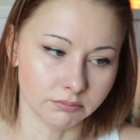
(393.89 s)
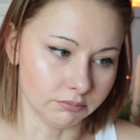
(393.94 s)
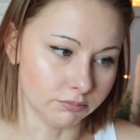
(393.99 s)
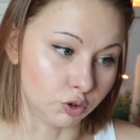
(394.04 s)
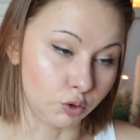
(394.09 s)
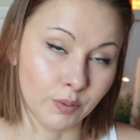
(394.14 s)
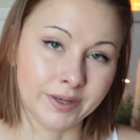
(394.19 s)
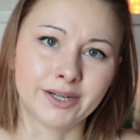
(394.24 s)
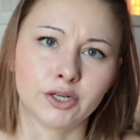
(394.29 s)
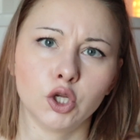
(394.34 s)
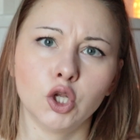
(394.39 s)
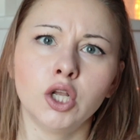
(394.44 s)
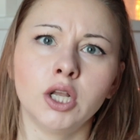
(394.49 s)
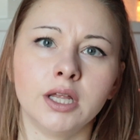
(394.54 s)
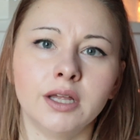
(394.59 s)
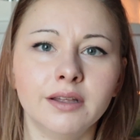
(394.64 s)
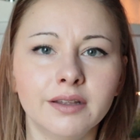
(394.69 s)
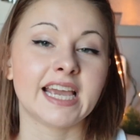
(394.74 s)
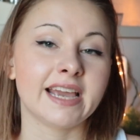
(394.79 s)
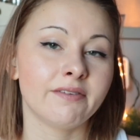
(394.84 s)
dwindle,
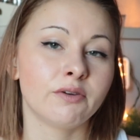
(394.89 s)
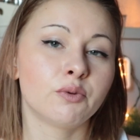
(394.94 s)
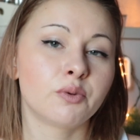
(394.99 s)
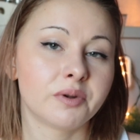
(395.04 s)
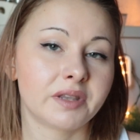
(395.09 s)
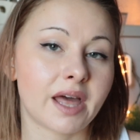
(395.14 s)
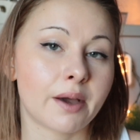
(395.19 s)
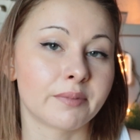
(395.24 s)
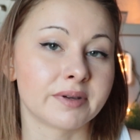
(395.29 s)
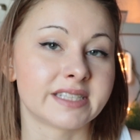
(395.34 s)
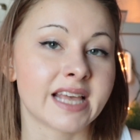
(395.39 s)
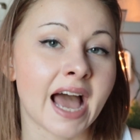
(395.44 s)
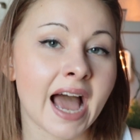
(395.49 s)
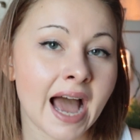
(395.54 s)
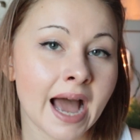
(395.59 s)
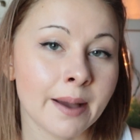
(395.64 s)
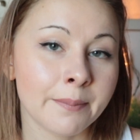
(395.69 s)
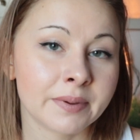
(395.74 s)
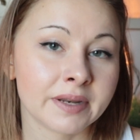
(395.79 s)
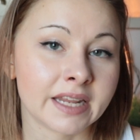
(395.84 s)
even when that was
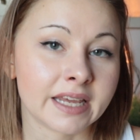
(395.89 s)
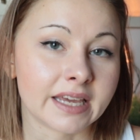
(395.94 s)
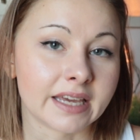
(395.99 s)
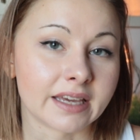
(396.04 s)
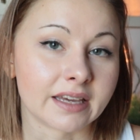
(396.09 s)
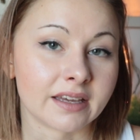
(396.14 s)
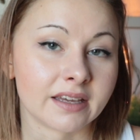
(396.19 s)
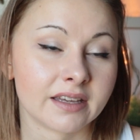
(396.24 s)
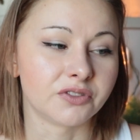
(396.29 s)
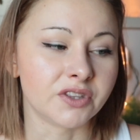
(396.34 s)
happening,